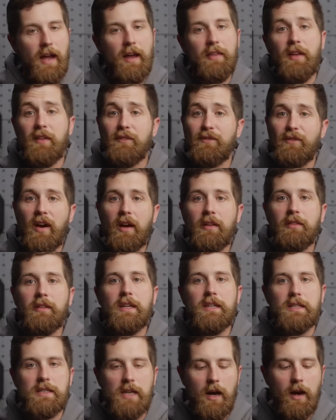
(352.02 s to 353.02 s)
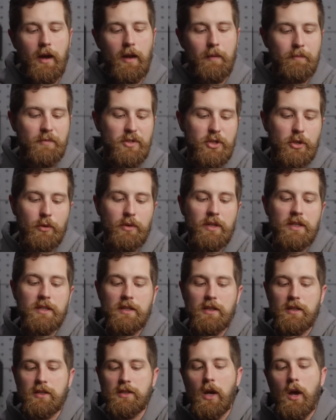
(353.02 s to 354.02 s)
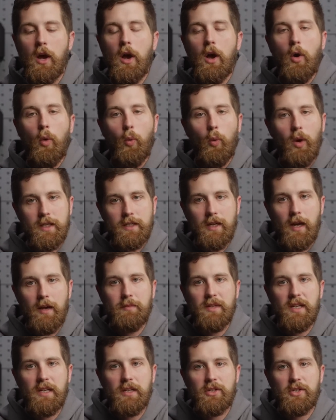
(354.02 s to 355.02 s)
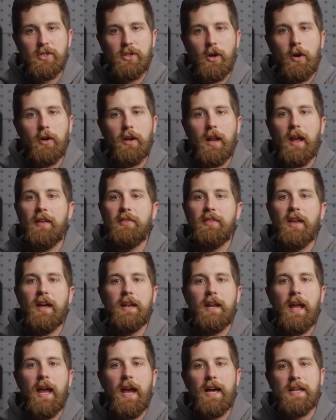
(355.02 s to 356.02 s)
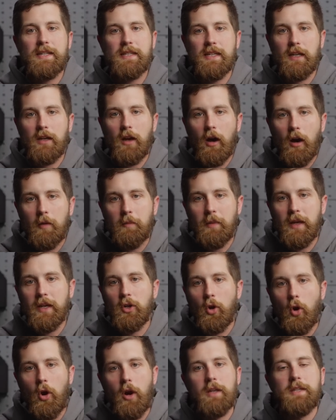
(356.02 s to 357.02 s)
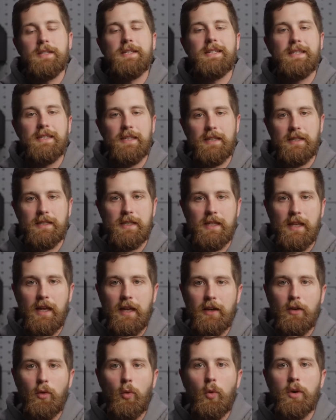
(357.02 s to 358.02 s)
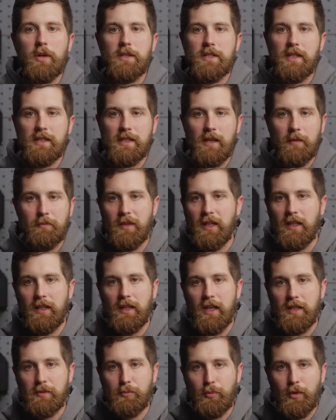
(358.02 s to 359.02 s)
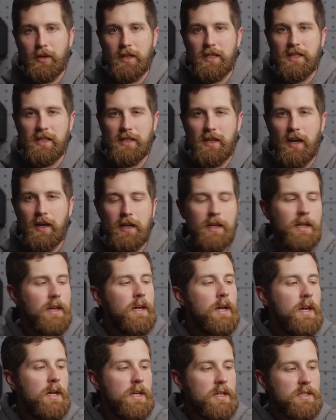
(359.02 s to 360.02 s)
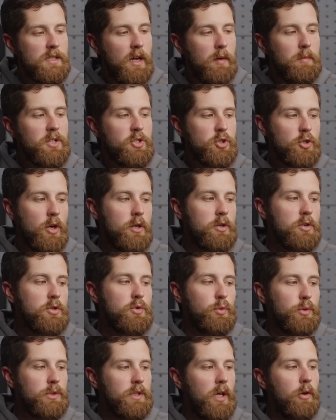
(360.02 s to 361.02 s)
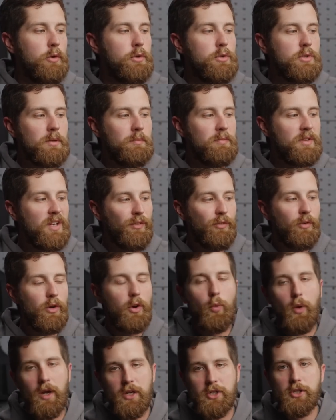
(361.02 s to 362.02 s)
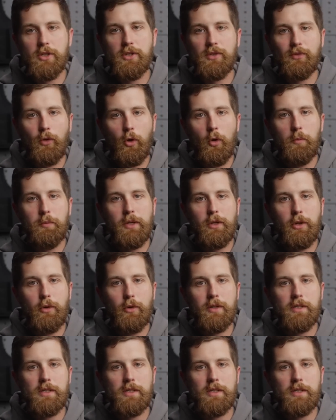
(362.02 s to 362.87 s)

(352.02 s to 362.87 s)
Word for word: And then finally, time. So this is, what time did it start? And then has it come and gone since then? Or is it something that's pretty steady? Some instructors will tell you some different questions for O P Q R